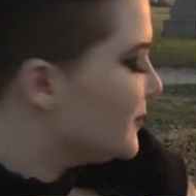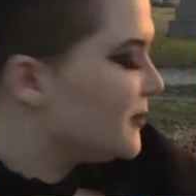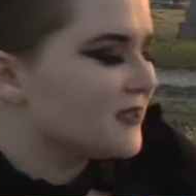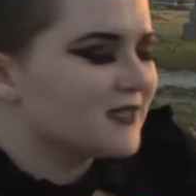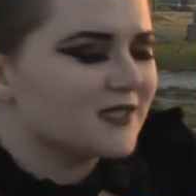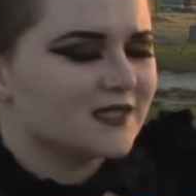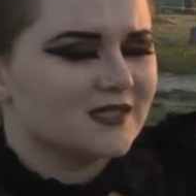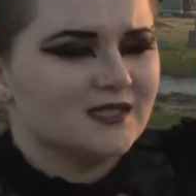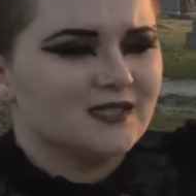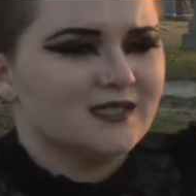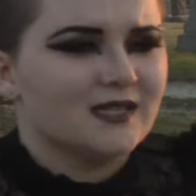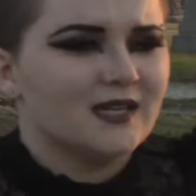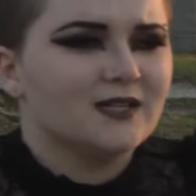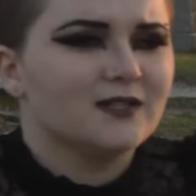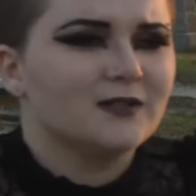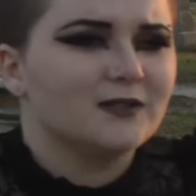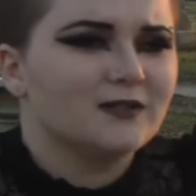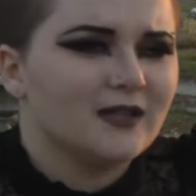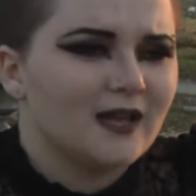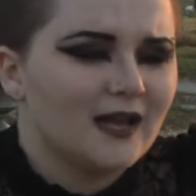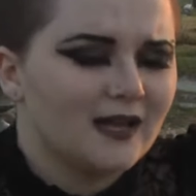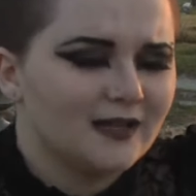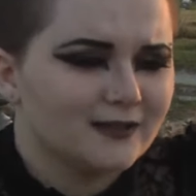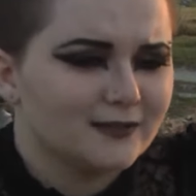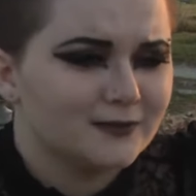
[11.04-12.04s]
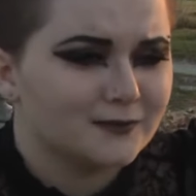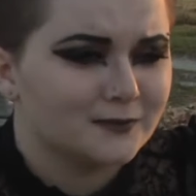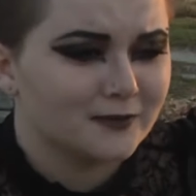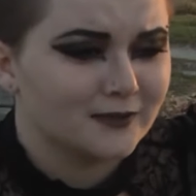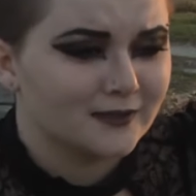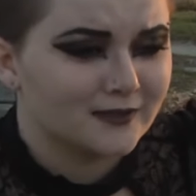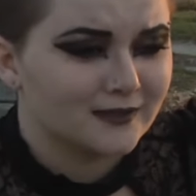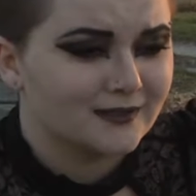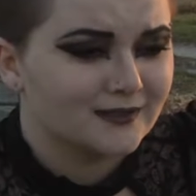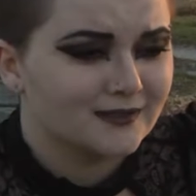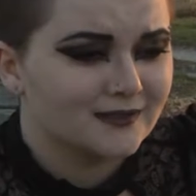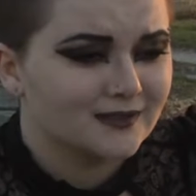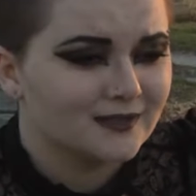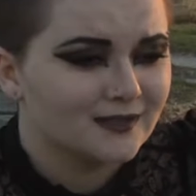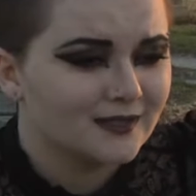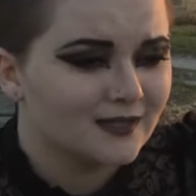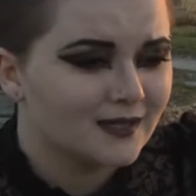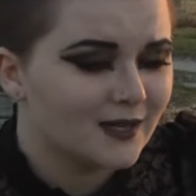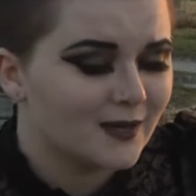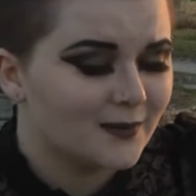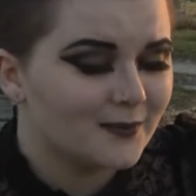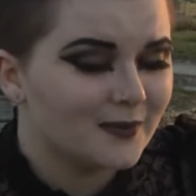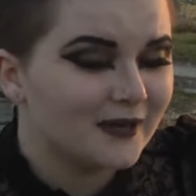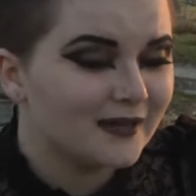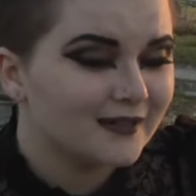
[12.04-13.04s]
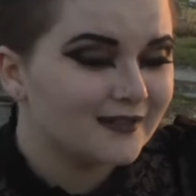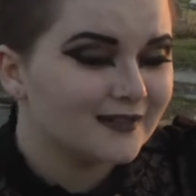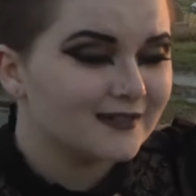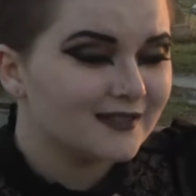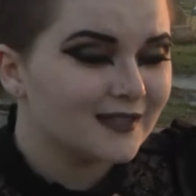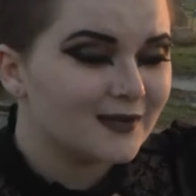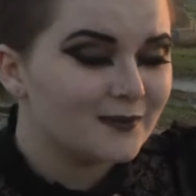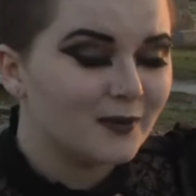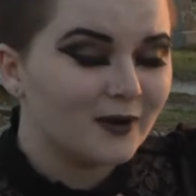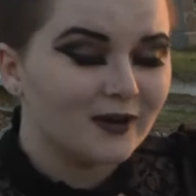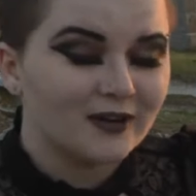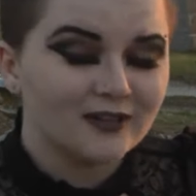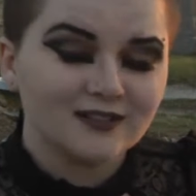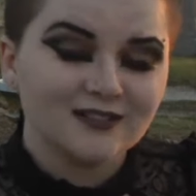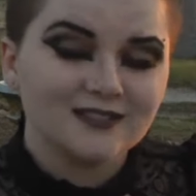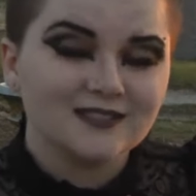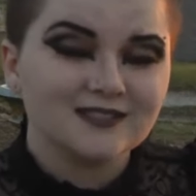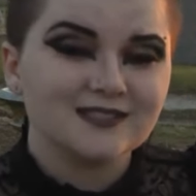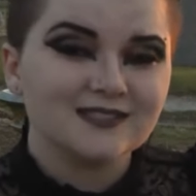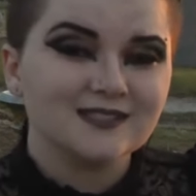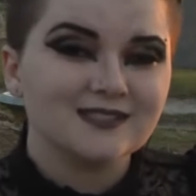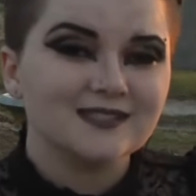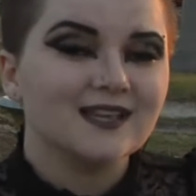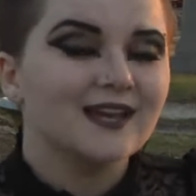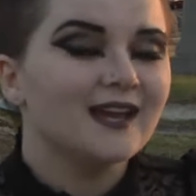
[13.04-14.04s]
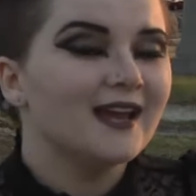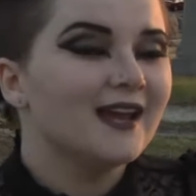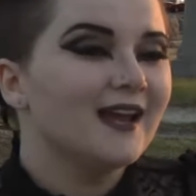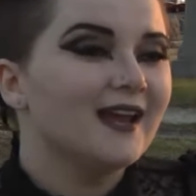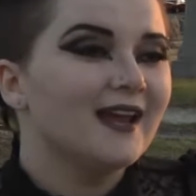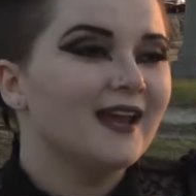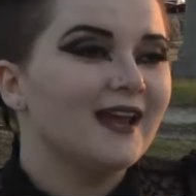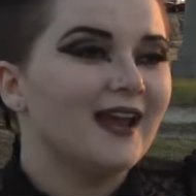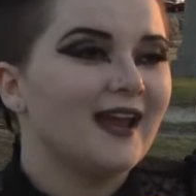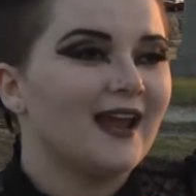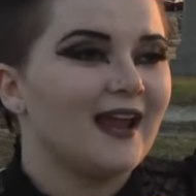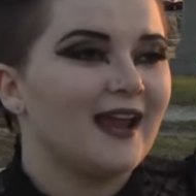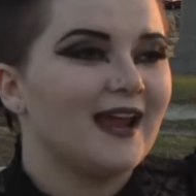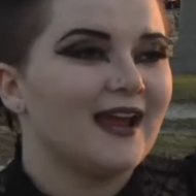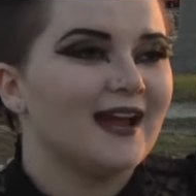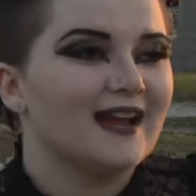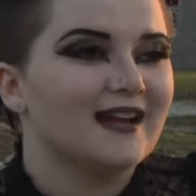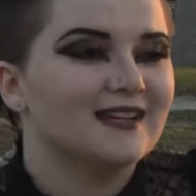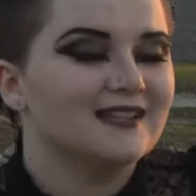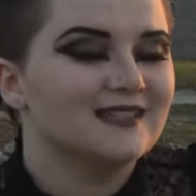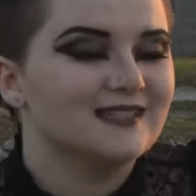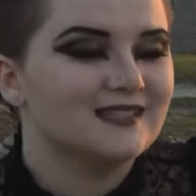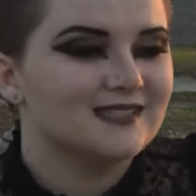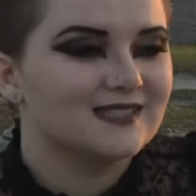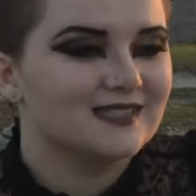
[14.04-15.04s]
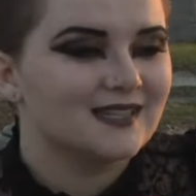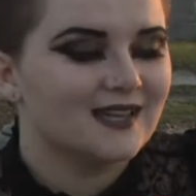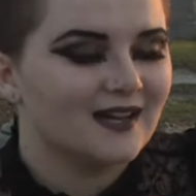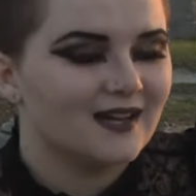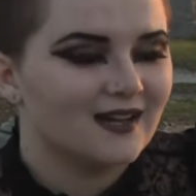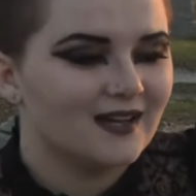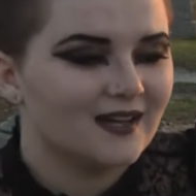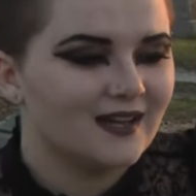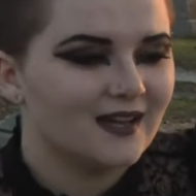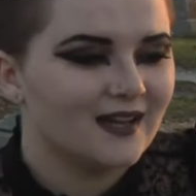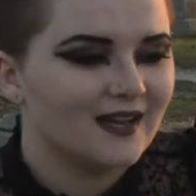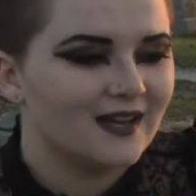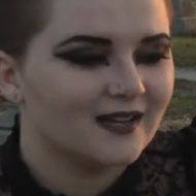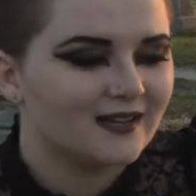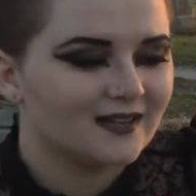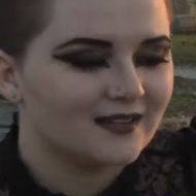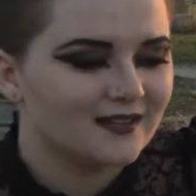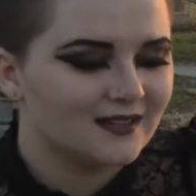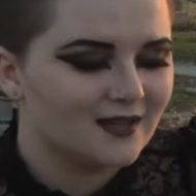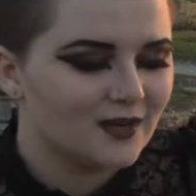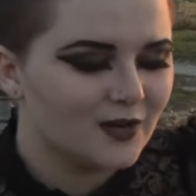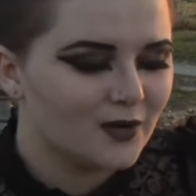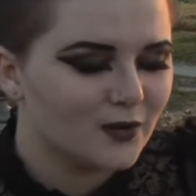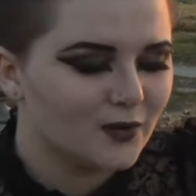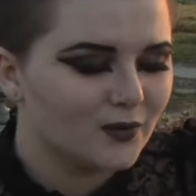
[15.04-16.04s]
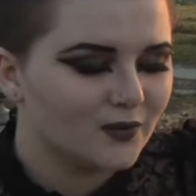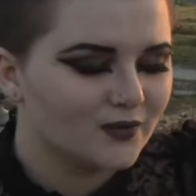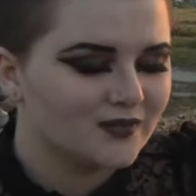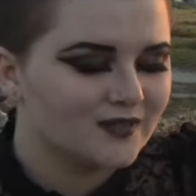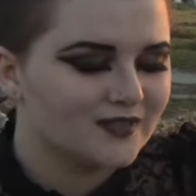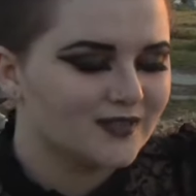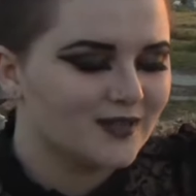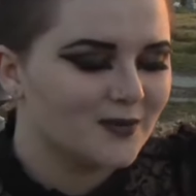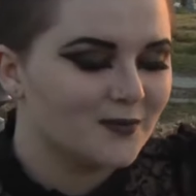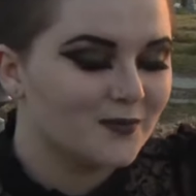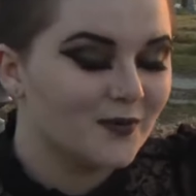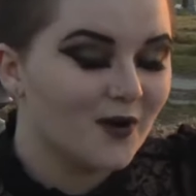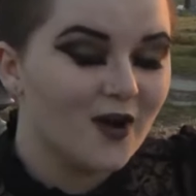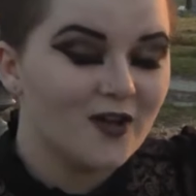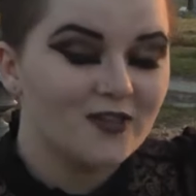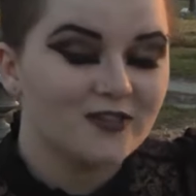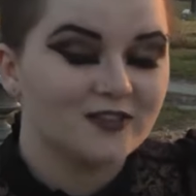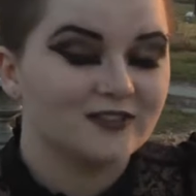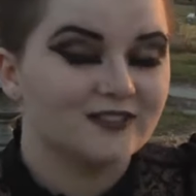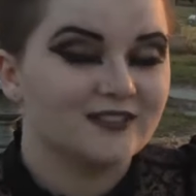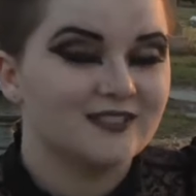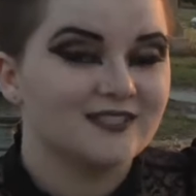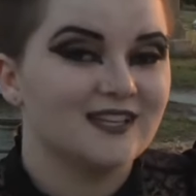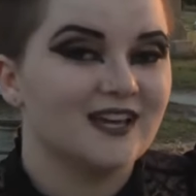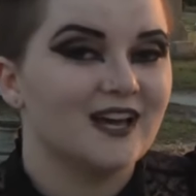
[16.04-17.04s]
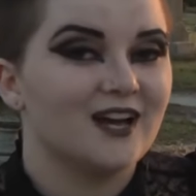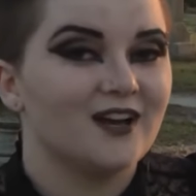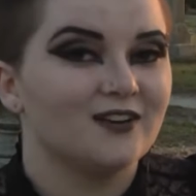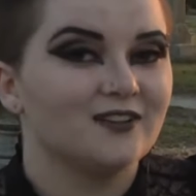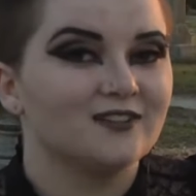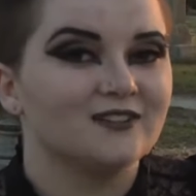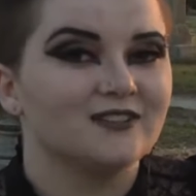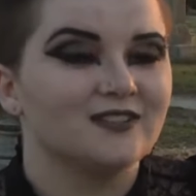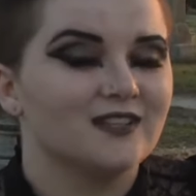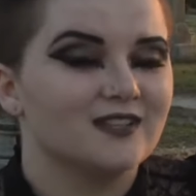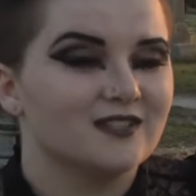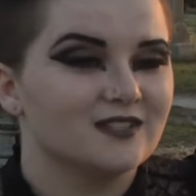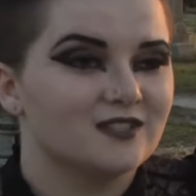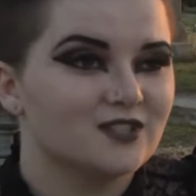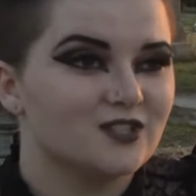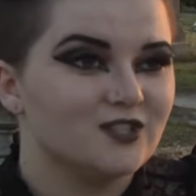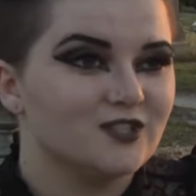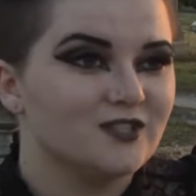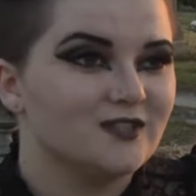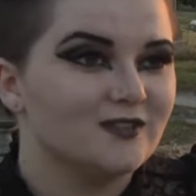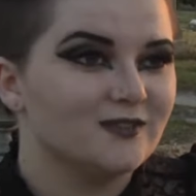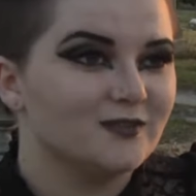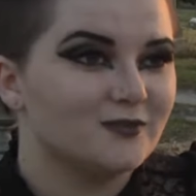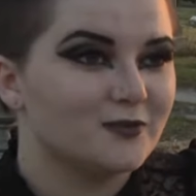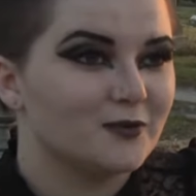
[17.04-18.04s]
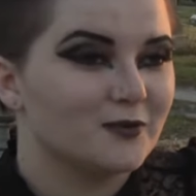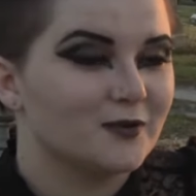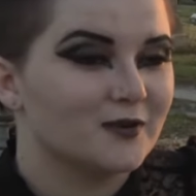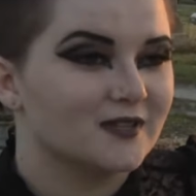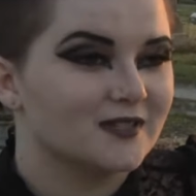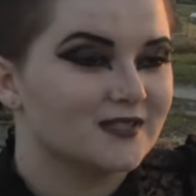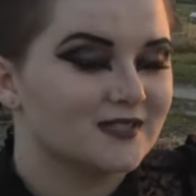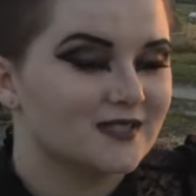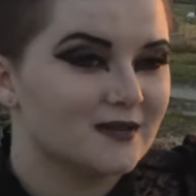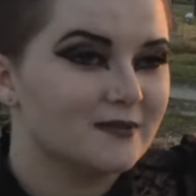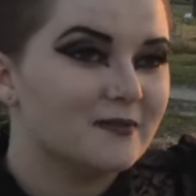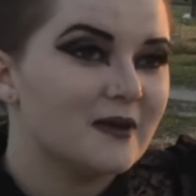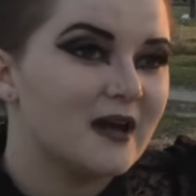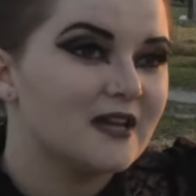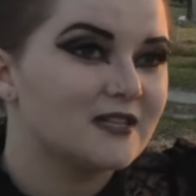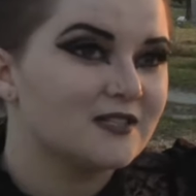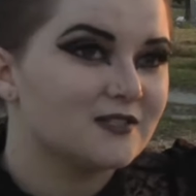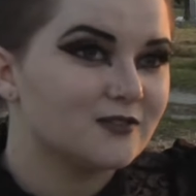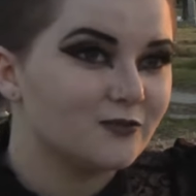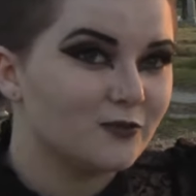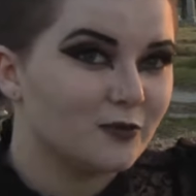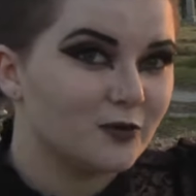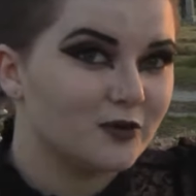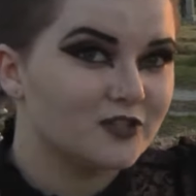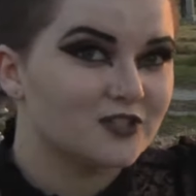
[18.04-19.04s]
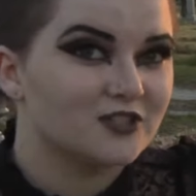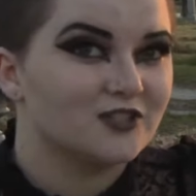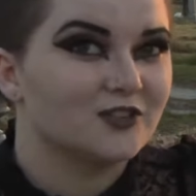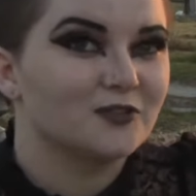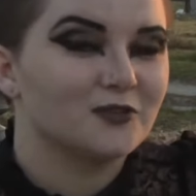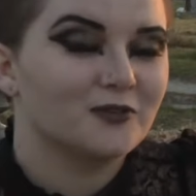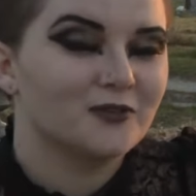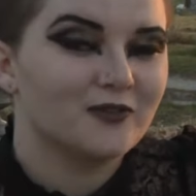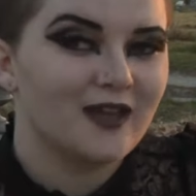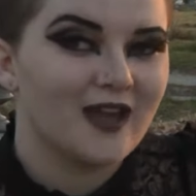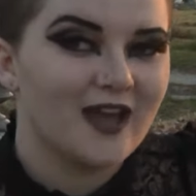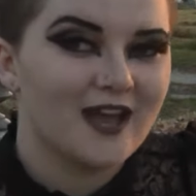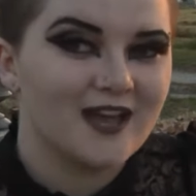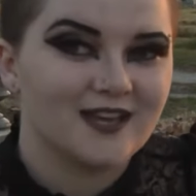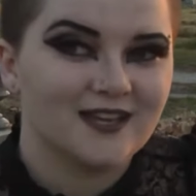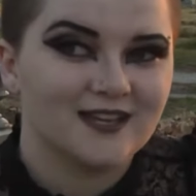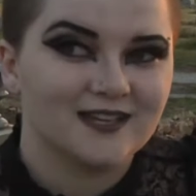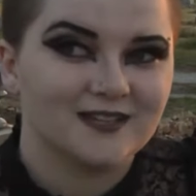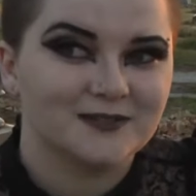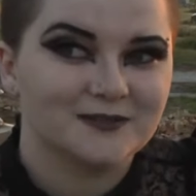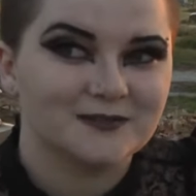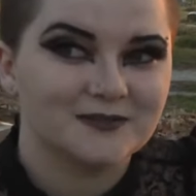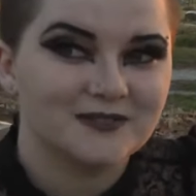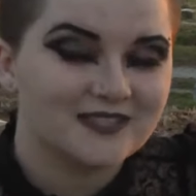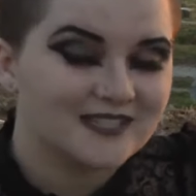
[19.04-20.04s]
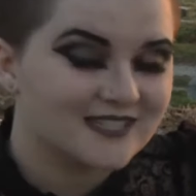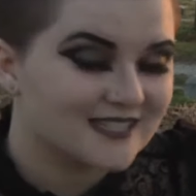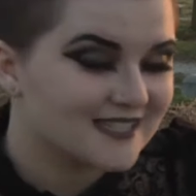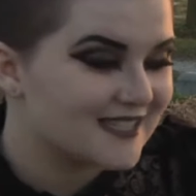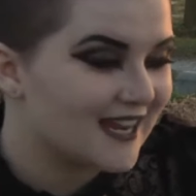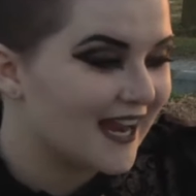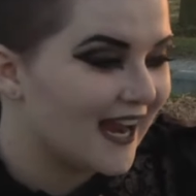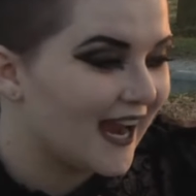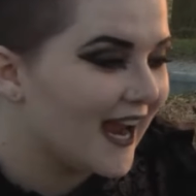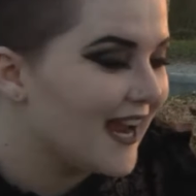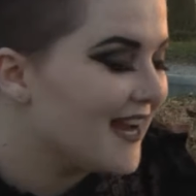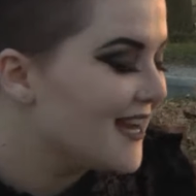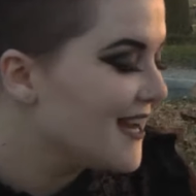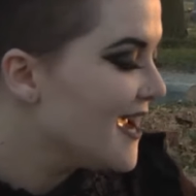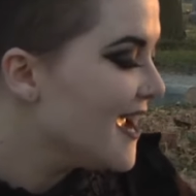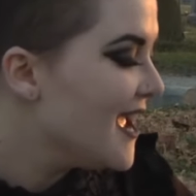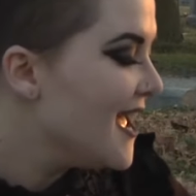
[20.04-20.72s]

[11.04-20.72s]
Wilson and Daniel Allen were apparently partners, and Anna owned a brothel in town, and she, of course, amassed a fortune through that and real estate.